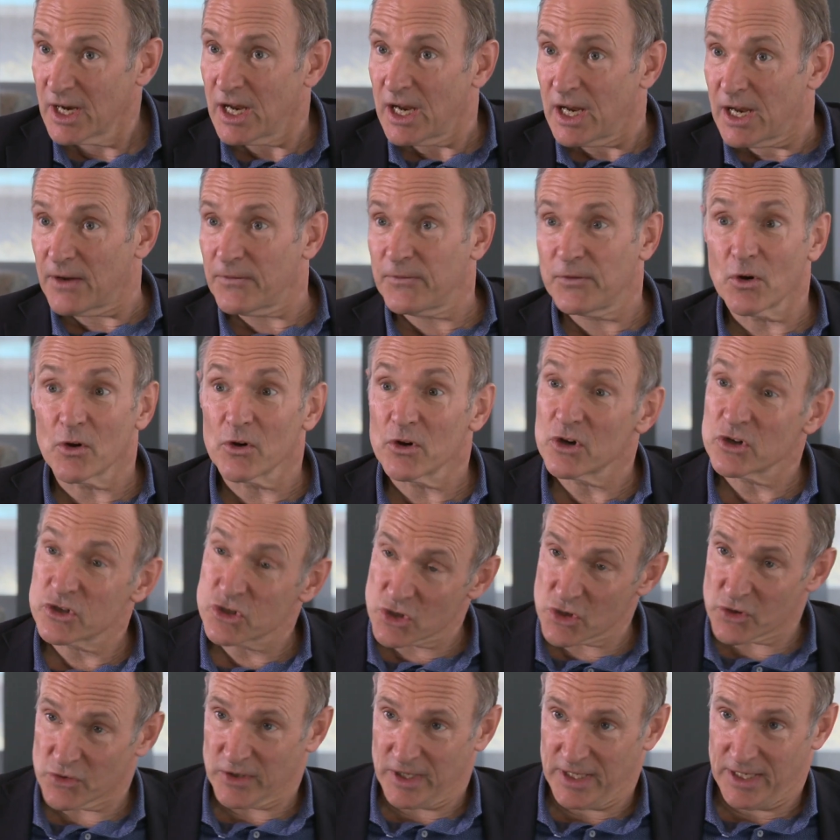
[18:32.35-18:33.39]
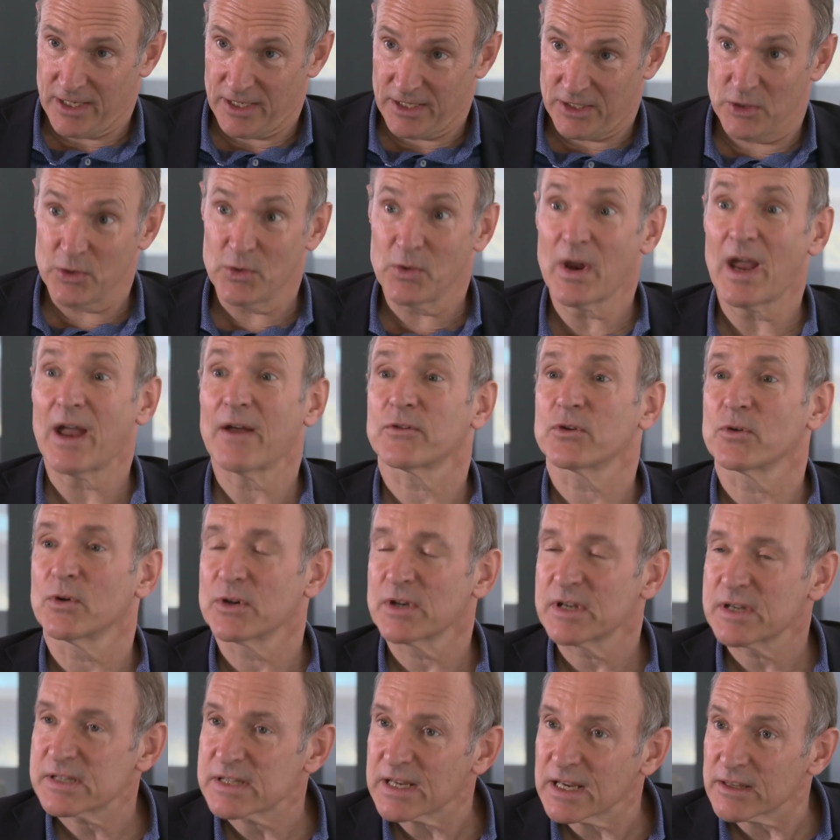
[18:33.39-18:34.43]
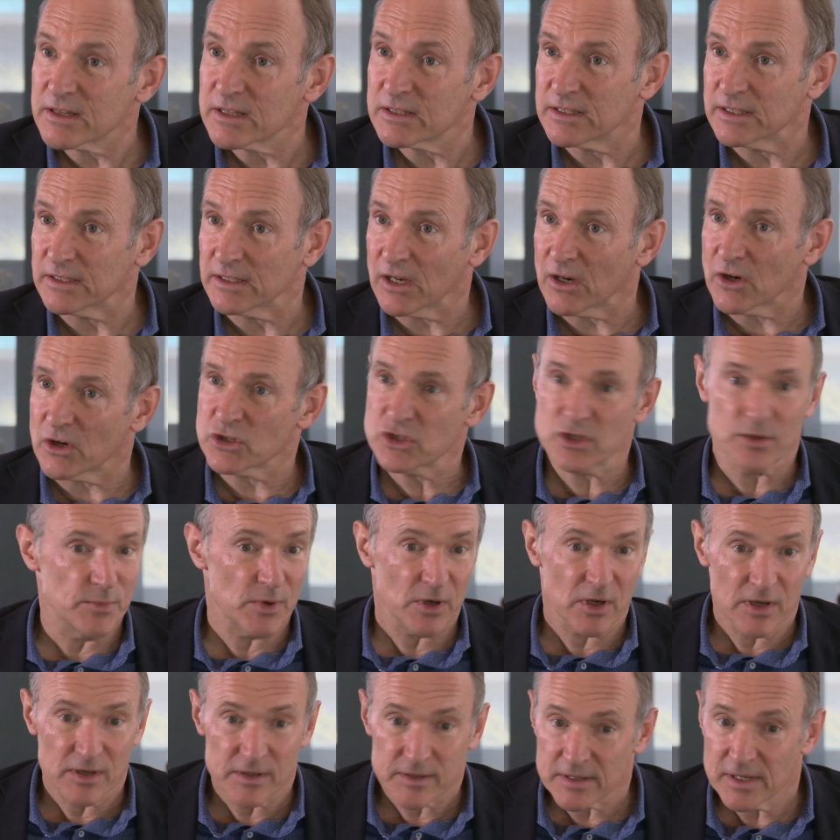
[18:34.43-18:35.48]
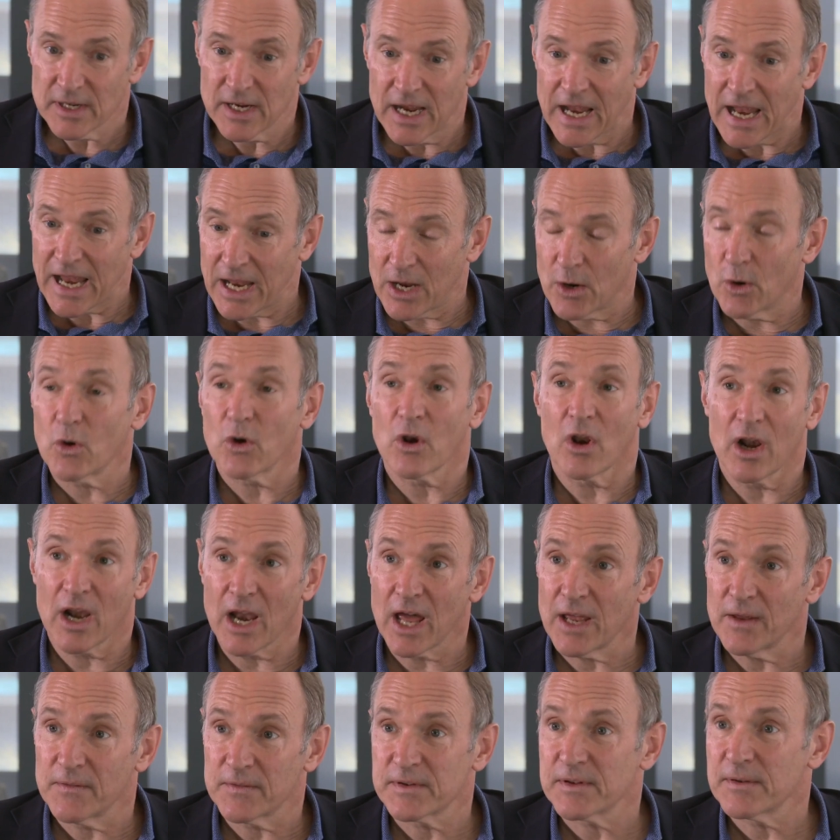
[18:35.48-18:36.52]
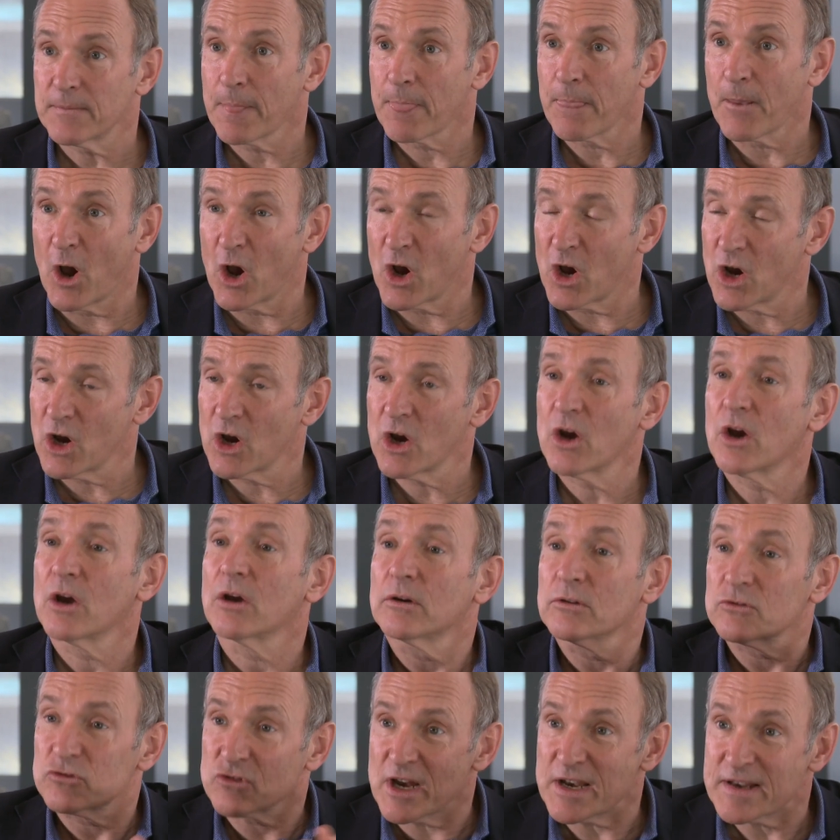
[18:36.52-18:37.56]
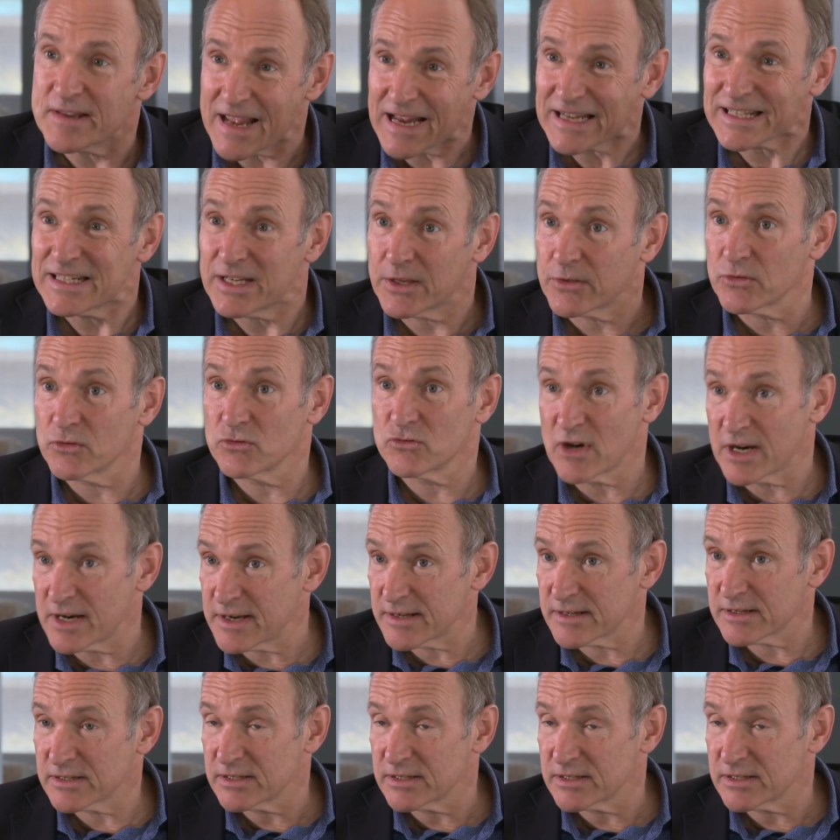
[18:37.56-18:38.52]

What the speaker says: if you're on a jury, you have to understand the technology, because all our lives are transacted through